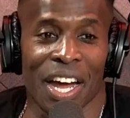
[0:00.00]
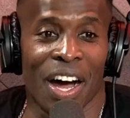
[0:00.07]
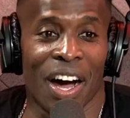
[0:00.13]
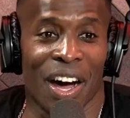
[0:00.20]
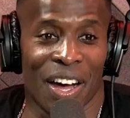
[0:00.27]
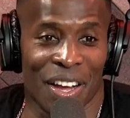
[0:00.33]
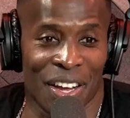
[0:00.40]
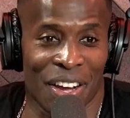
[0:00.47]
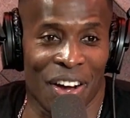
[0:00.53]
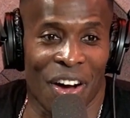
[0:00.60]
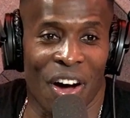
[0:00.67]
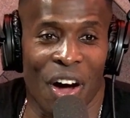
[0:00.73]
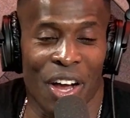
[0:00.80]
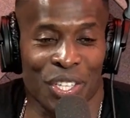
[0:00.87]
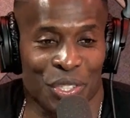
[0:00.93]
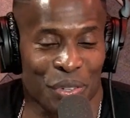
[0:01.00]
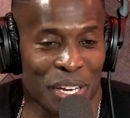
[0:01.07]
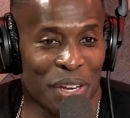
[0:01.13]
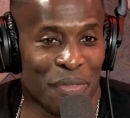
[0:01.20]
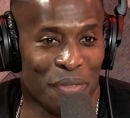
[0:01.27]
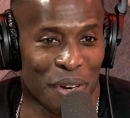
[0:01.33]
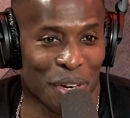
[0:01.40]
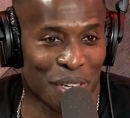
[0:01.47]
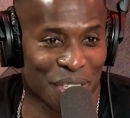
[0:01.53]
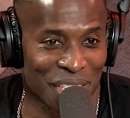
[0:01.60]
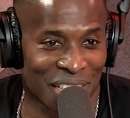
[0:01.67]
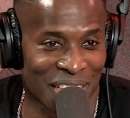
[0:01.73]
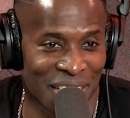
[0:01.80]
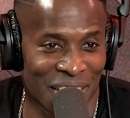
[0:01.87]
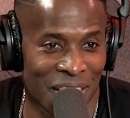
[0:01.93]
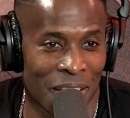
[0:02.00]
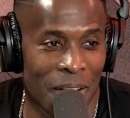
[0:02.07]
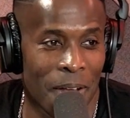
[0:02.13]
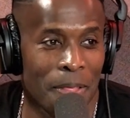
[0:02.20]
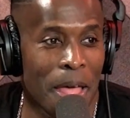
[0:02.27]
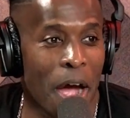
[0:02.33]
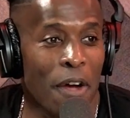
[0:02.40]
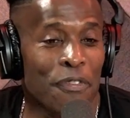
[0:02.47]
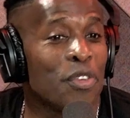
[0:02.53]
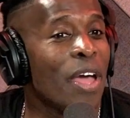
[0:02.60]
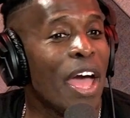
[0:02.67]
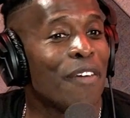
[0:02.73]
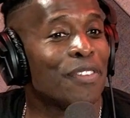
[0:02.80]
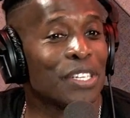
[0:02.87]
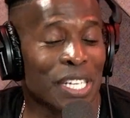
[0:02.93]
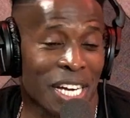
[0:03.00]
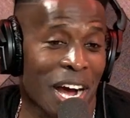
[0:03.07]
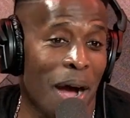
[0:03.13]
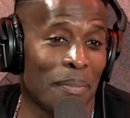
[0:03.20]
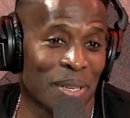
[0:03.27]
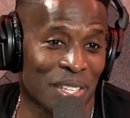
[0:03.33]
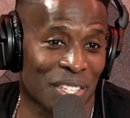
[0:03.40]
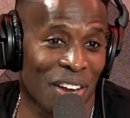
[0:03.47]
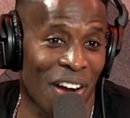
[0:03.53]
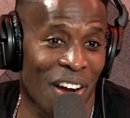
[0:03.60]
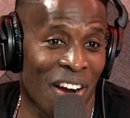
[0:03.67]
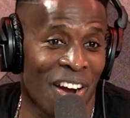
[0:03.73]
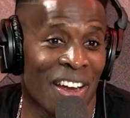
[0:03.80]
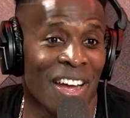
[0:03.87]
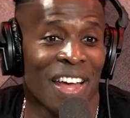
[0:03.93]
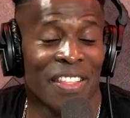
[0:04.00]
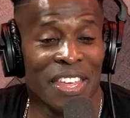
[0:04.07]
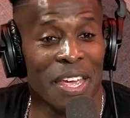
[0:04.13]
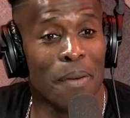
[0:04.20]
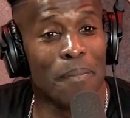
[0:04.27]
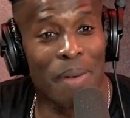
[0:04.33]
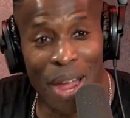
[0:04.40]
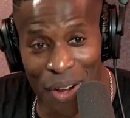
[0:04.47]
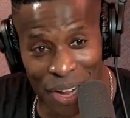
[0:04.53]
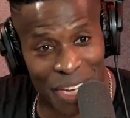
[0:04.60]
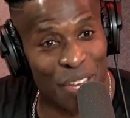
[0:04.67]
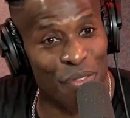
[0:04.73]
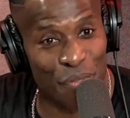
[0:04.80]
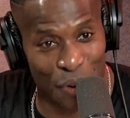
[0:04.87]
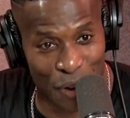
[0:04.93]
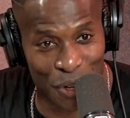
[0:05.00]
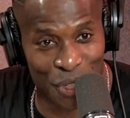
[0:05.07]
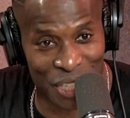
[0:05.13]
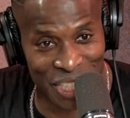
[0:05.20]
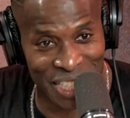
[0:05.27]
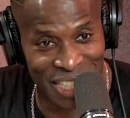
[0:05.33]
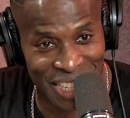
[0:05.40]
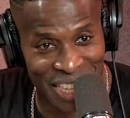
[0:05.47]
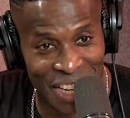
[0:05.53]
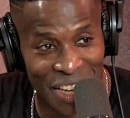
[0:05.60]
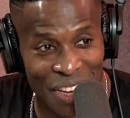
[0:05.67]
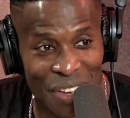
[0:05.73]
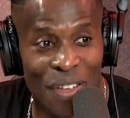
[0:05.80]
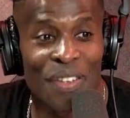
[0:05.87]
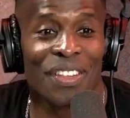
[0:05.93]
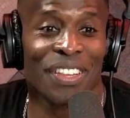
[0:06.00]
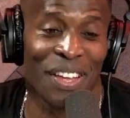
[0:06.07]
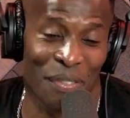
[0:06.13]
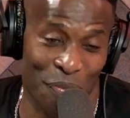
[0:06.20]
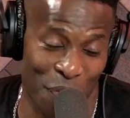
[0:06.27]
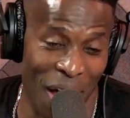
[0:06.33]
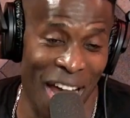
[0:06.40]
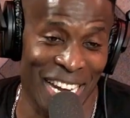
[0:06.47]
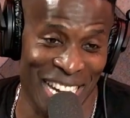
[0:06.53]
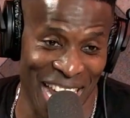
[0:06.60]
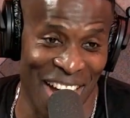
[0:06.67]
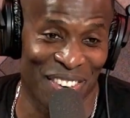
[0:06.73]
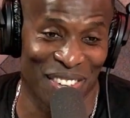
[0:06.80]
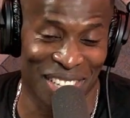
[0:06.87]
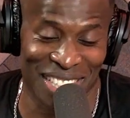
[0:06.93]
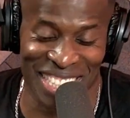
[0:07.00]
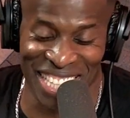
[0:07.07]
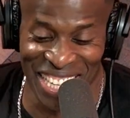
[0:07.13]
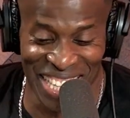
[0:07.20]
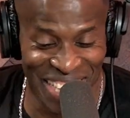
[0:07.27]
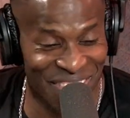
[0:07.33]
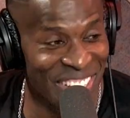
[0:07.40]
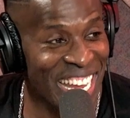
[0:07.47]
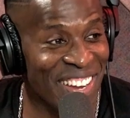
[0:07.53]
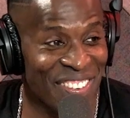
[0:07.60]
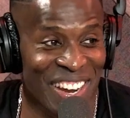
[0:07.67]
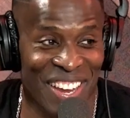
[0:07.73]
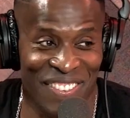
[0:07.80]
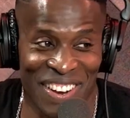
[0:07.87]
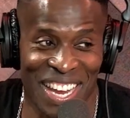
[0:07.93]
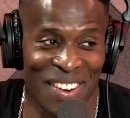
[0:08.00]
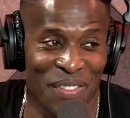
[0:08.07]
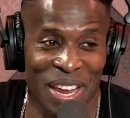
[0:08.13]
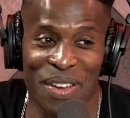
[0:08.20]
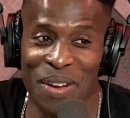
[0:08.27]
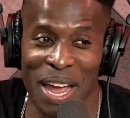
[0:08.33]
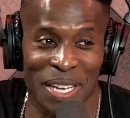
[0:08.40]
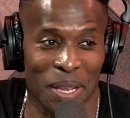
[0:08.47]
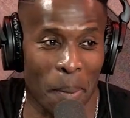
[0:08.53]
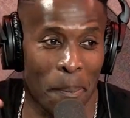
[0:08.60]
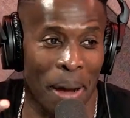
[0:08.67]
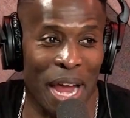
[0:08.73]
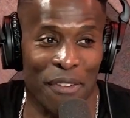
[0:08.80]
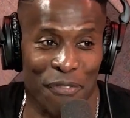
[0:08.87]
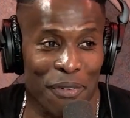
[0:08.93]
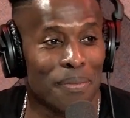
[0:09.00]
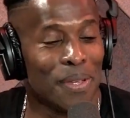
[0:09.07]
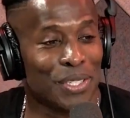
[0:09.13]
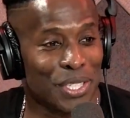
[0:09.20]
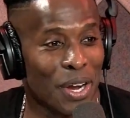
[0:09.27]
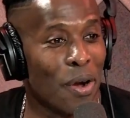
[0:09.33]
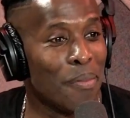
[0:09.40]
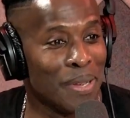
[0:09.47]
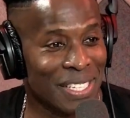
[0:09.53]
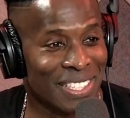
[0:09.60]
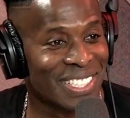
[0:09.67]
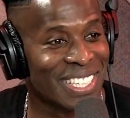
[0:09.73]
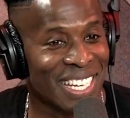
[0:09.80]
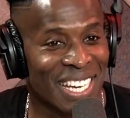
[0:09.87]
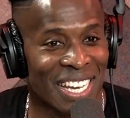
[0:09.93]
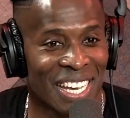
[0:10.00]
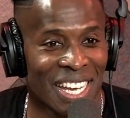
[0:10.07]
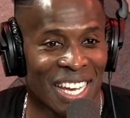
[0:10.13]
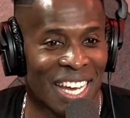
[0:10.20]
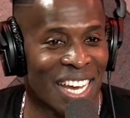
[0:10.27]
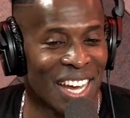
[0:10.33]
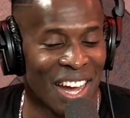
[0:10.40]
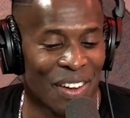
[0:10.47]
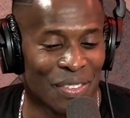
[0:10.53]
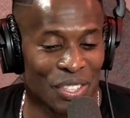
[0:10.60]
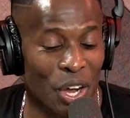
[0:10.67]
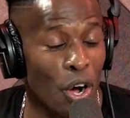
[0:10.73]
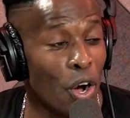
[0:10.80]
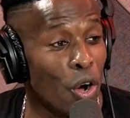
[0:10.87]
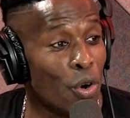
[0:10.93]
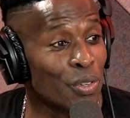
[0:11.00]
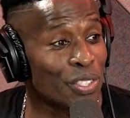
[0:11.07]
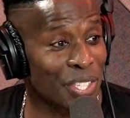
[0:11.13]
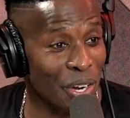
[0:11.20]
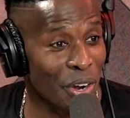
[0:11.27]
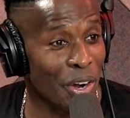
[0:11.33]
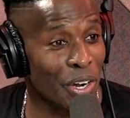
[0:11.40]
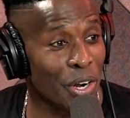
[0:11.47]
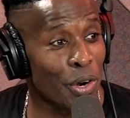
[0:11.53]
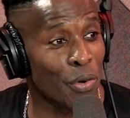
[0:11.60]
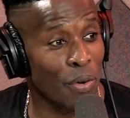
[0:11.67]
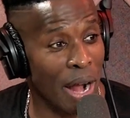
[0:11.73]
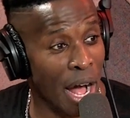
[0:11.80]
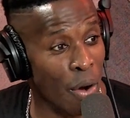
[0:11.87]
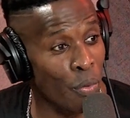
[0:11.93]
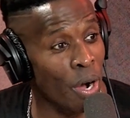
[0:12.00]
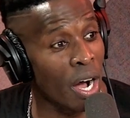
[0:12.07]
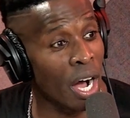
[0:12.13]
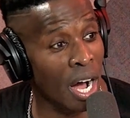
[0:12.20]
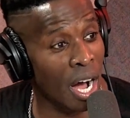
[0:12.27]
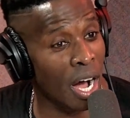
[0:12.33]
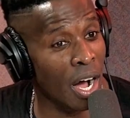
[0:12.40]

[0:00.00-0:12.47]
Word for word: uh, Austrian version. Now, if you have Der Kommissar, the American version. Find that one. We we we we had the bite from the Germans. Don't turn around. Well, uh